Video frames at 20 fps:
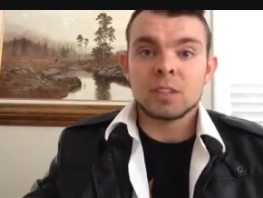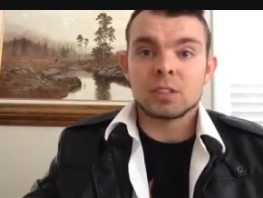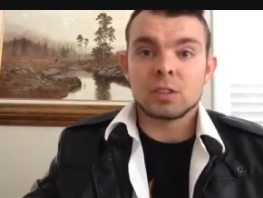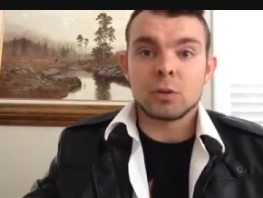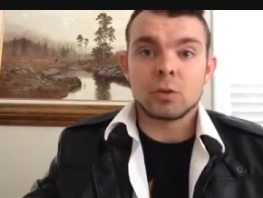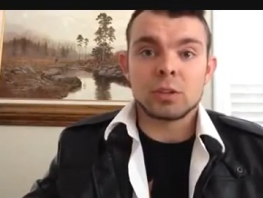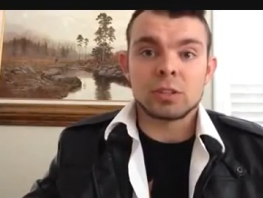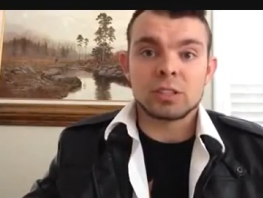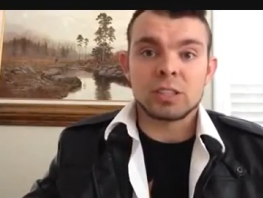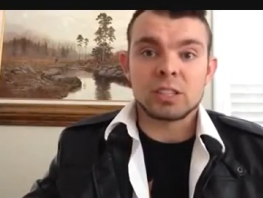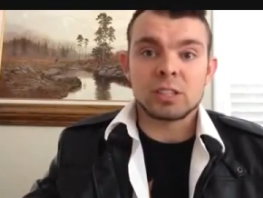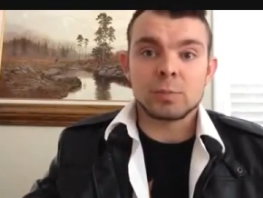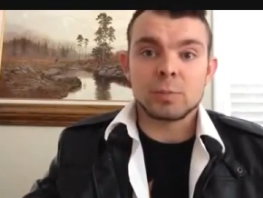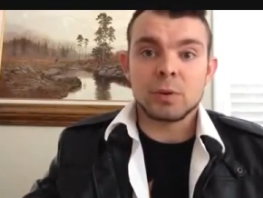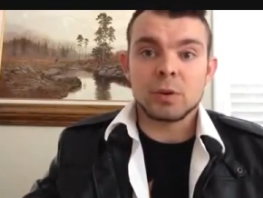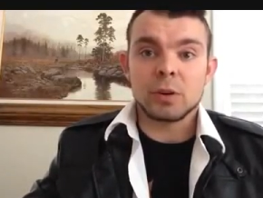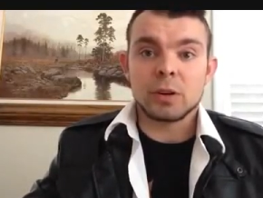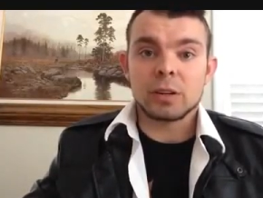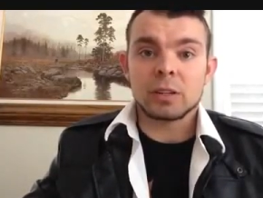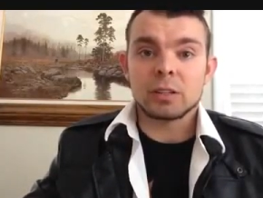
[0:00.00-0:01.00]
so does the
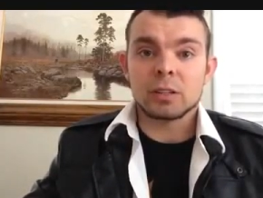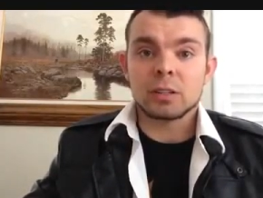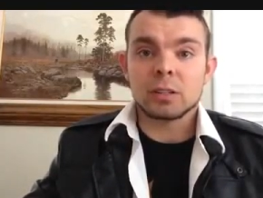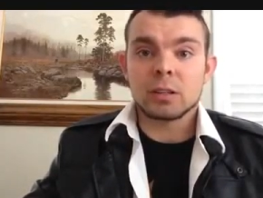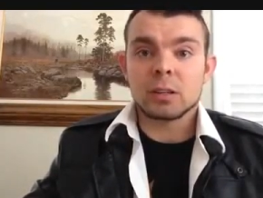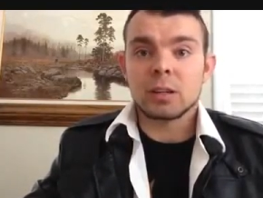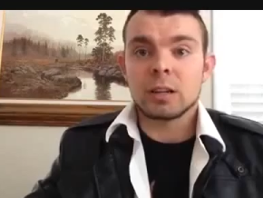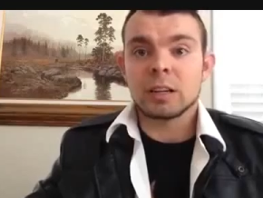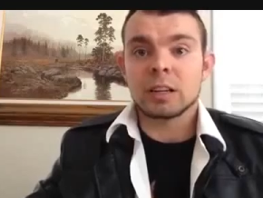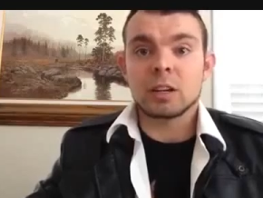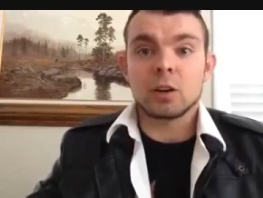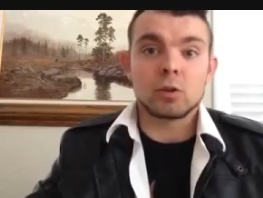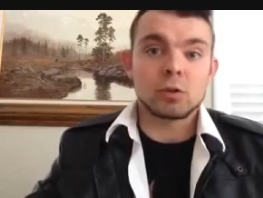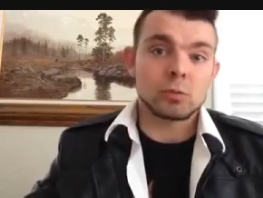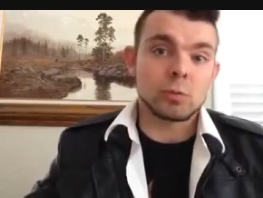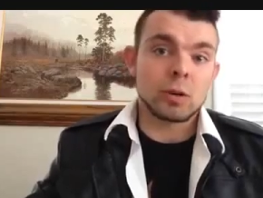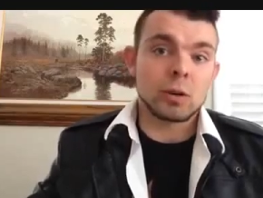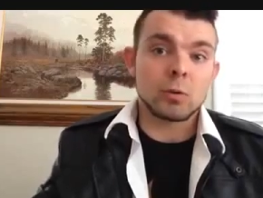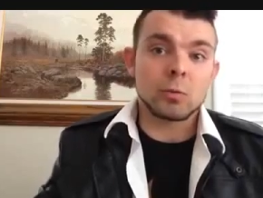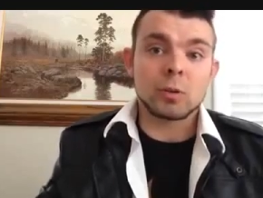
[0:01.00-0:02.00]
spirit. It
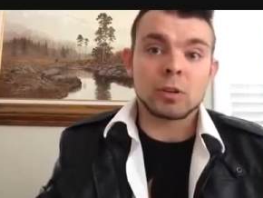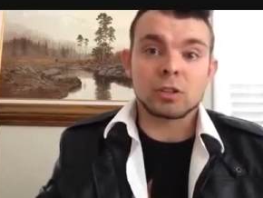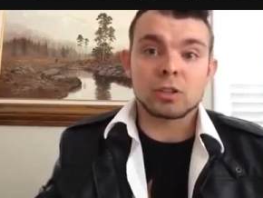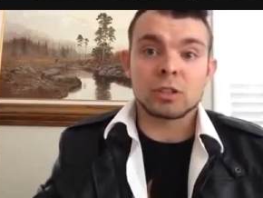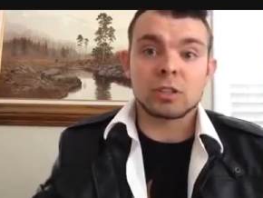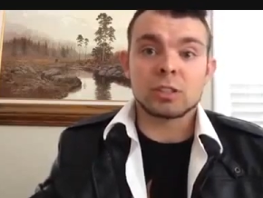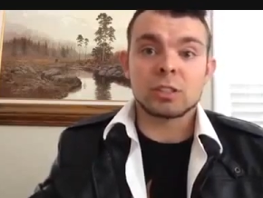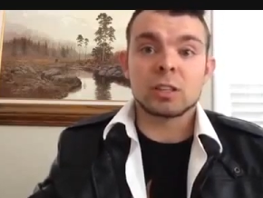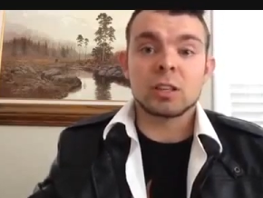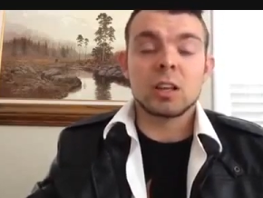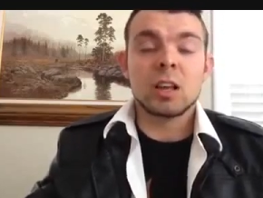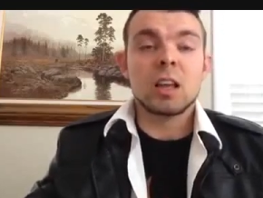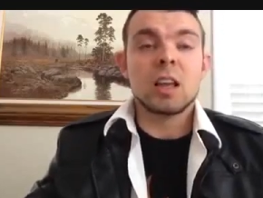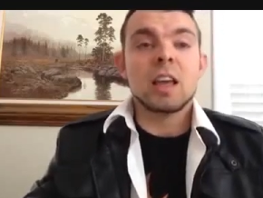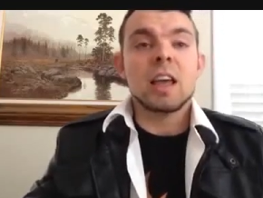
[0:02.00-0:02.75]
goes where it wishes.